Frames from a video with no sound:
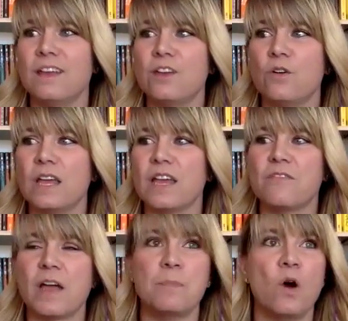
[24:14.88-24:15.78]
Like
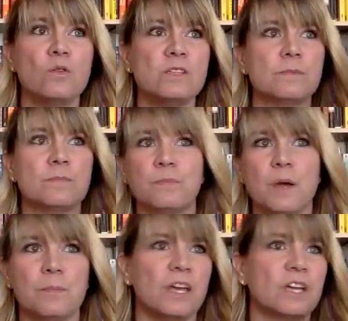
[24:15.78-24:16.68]
if I post
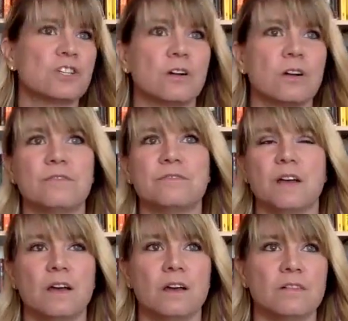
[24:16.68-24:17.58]
a picture of
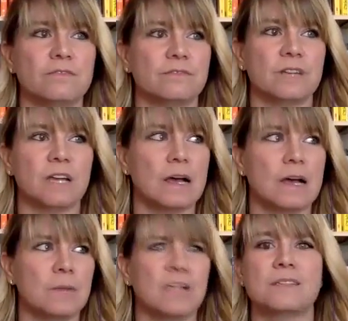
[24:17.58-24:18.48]

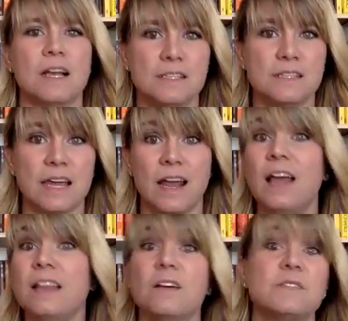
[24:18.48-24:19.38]
a sunset.
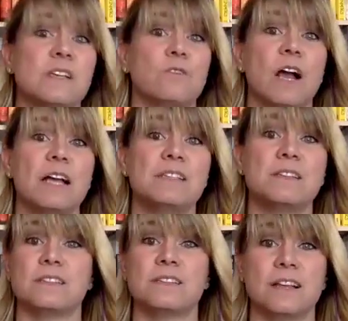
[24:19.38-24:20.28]
I love
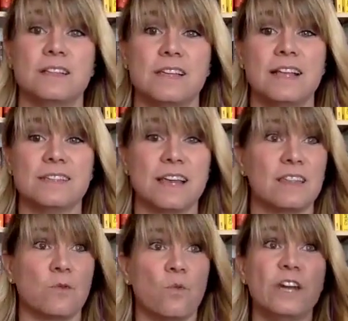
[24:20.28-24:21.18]
sunrises and sunsets.
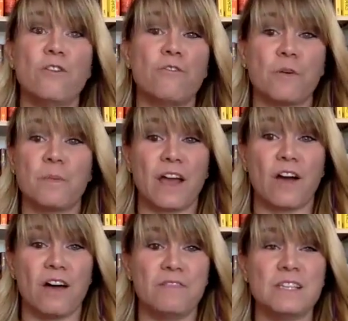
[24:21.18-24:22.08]
Like the window from my
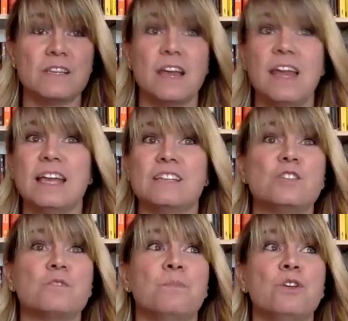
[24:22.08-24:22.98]
office is
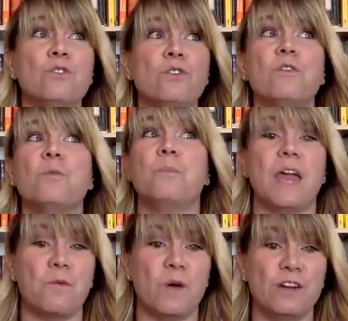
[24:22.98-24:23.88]
this beautiful
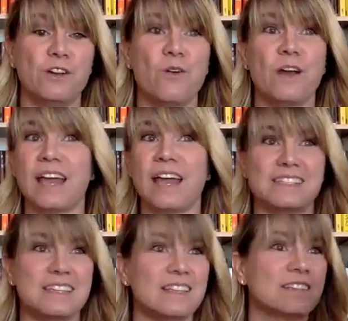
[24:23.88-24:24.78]
bay window, and I can
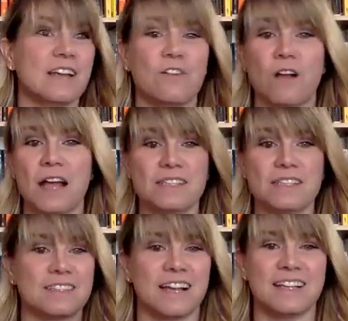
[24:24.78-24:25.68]
see the sunrise
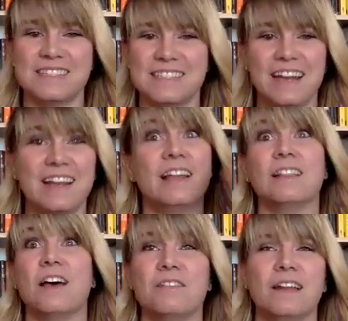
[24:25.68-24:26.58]
and the sunset. I
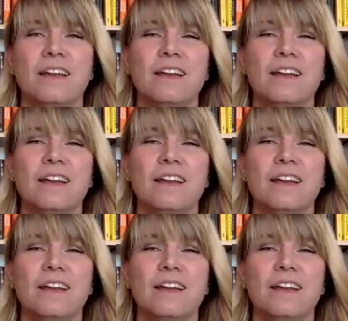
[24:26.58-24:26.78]
love it.